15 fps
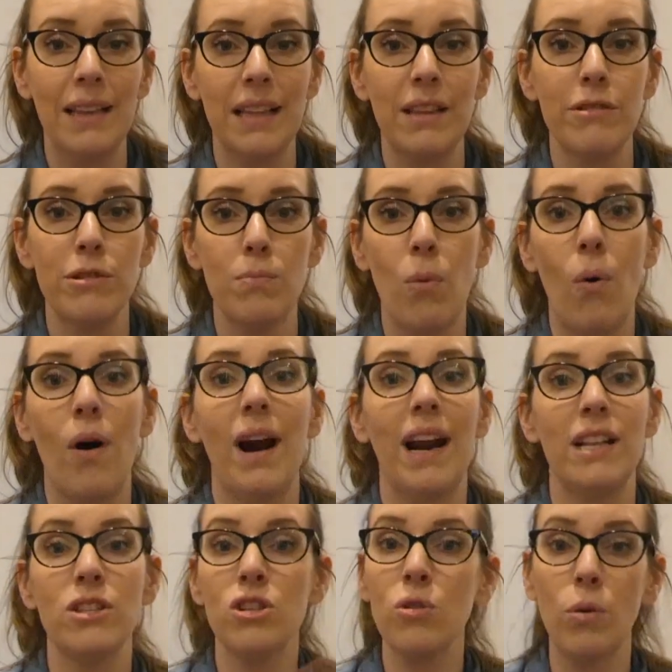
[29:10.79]
Like there's more. It
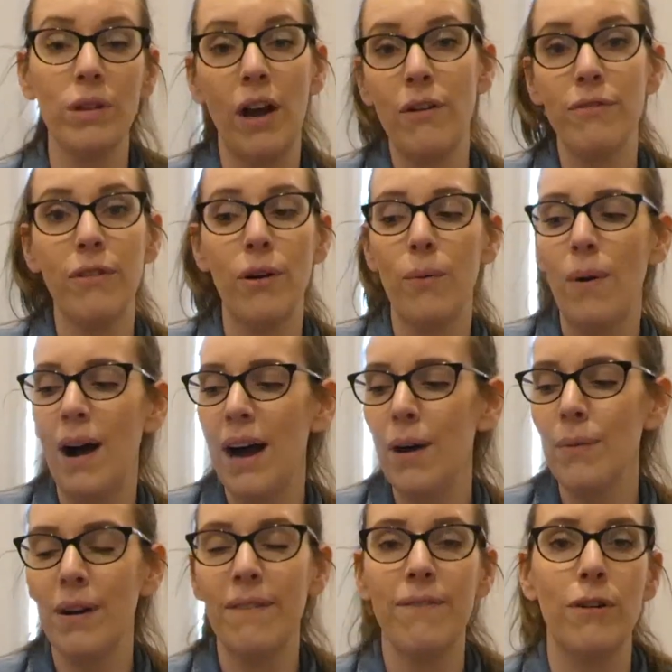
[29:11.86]
had sold out for a
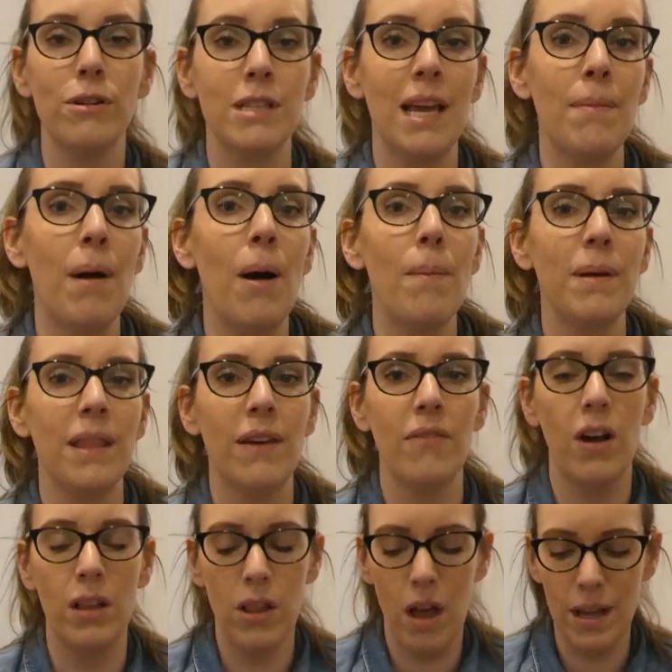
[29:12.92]
while when it first came out, but they've
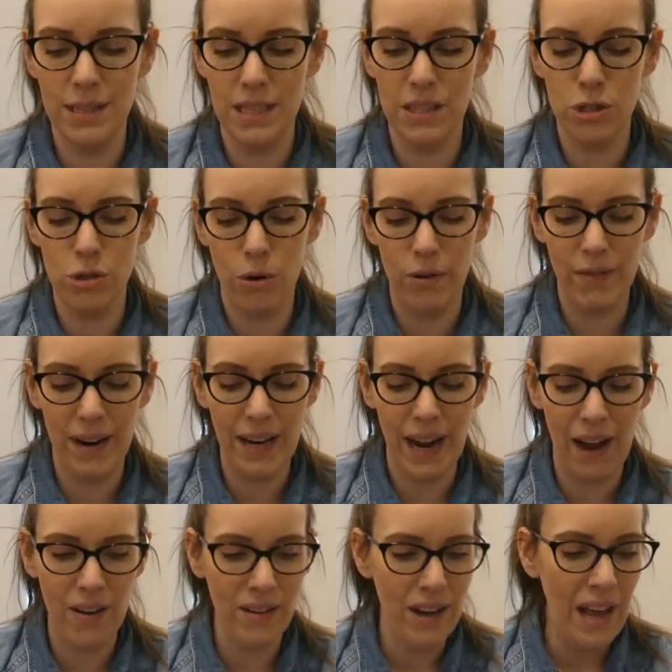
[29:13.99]
got lots in store right
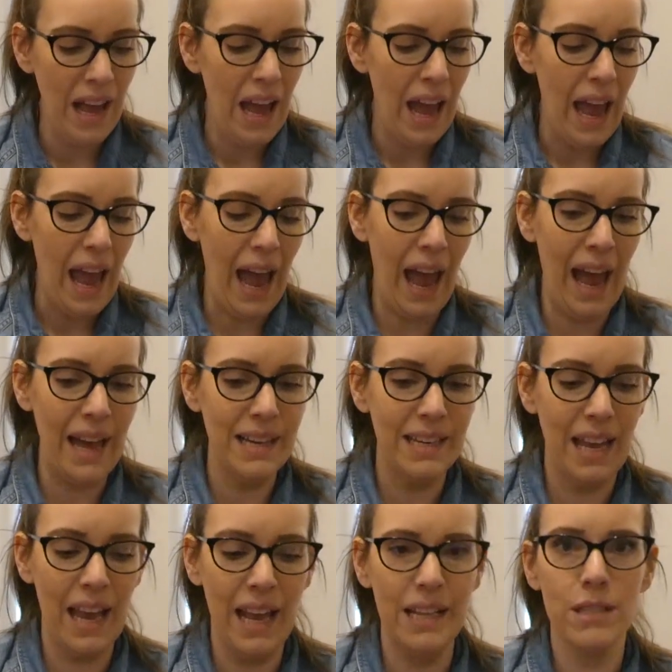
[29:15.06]
now. And
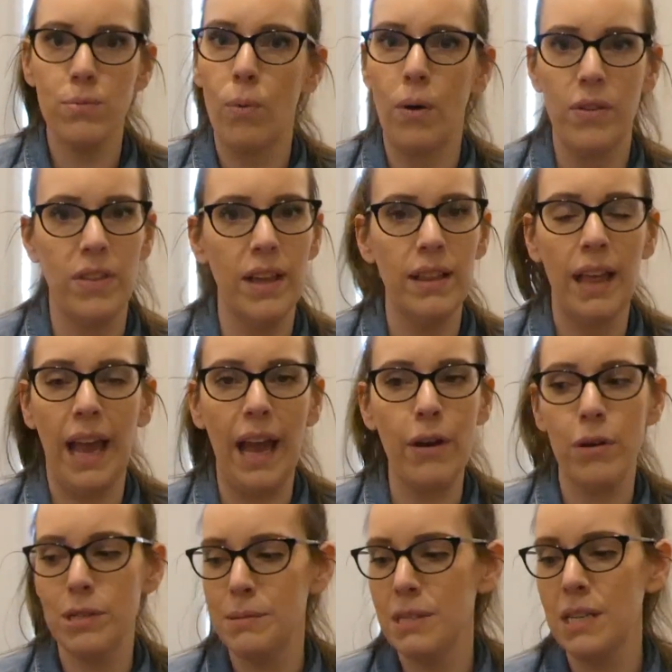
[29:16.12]
it's worth it. Like at
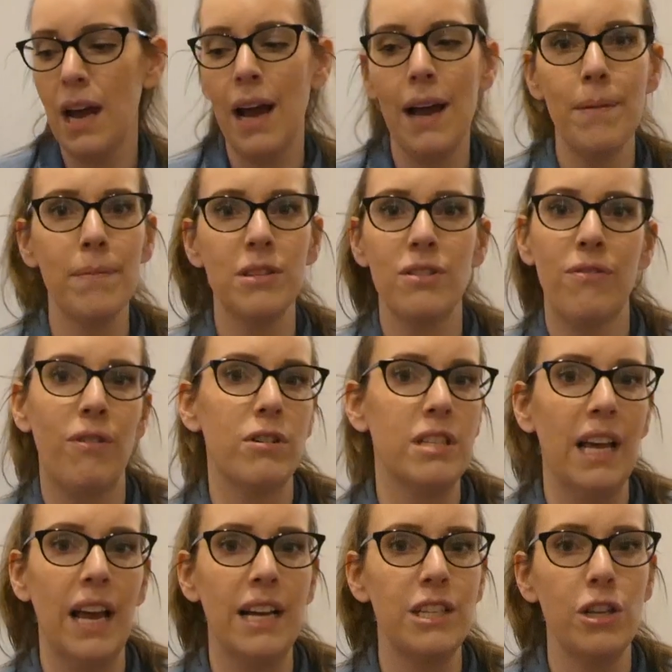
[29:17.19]
Christmas time, the first
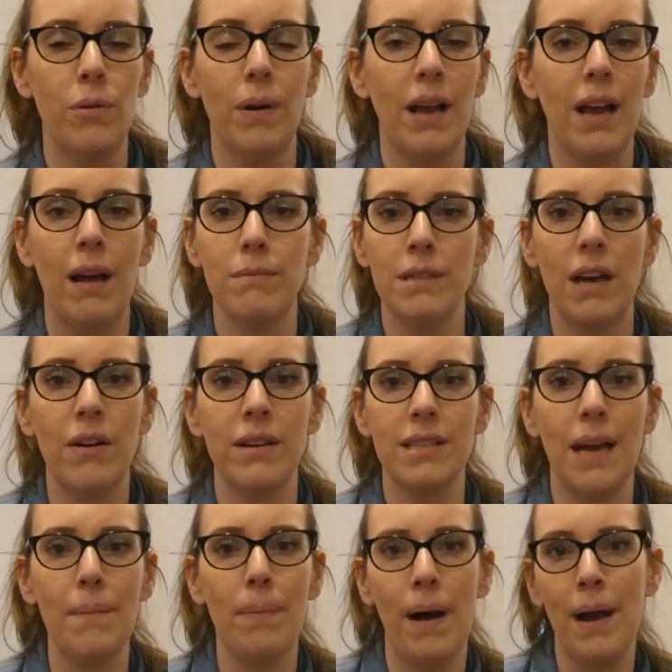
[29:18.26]
thing I do when it comes out is
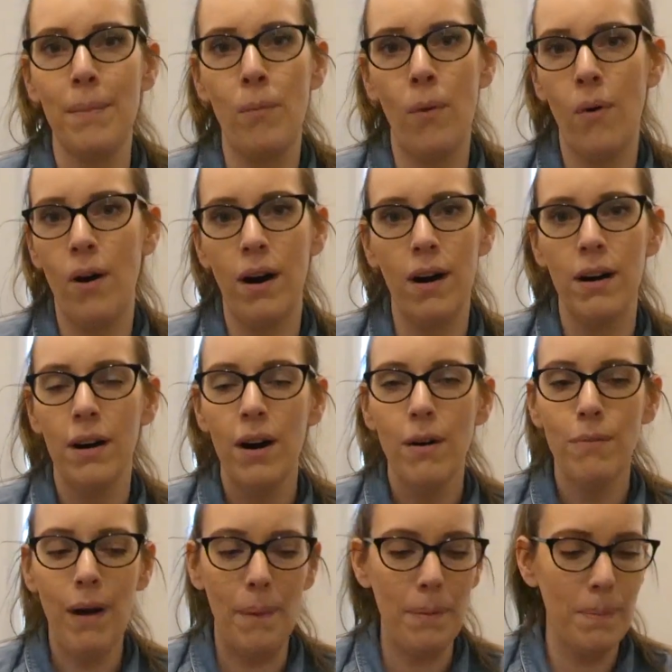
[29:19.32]
I buy more
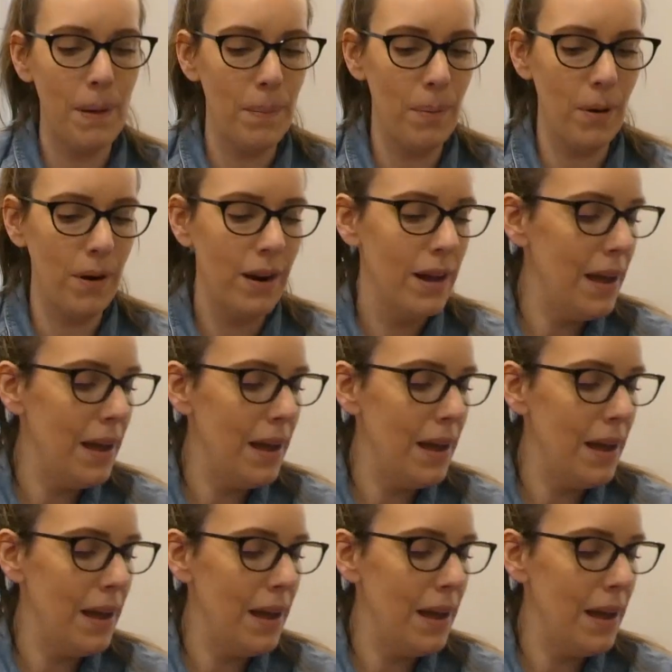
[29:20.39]
wrapping paper.